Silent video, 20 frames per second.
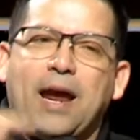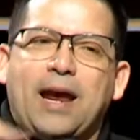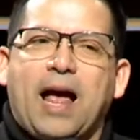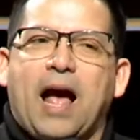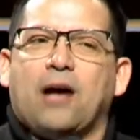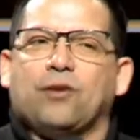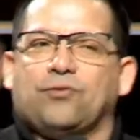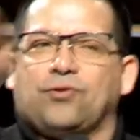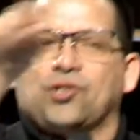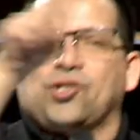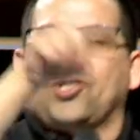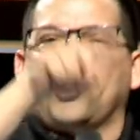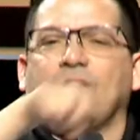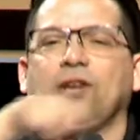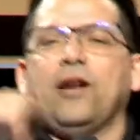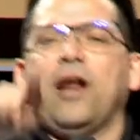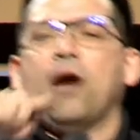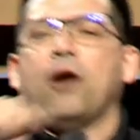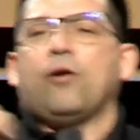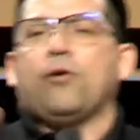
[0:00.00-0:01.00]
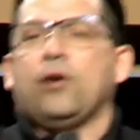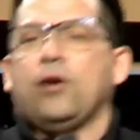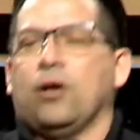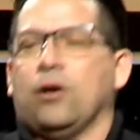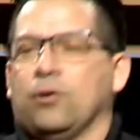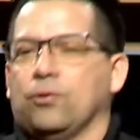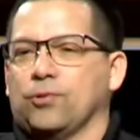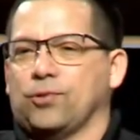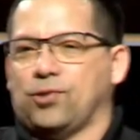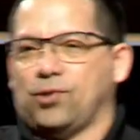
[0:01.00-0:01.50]
out the
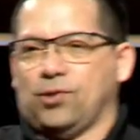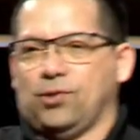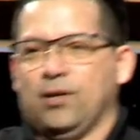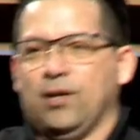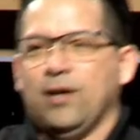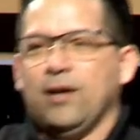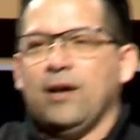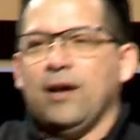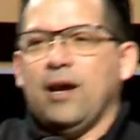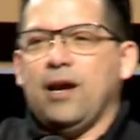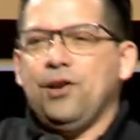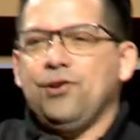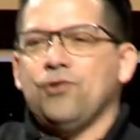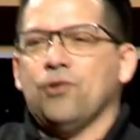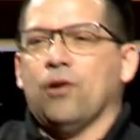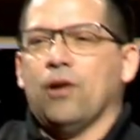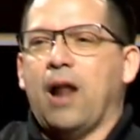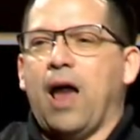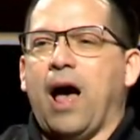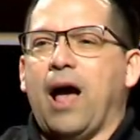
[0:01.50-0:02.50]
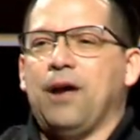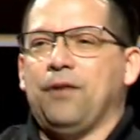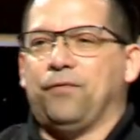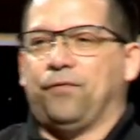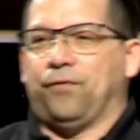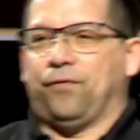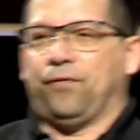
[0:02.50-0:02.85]
scenarios in your life.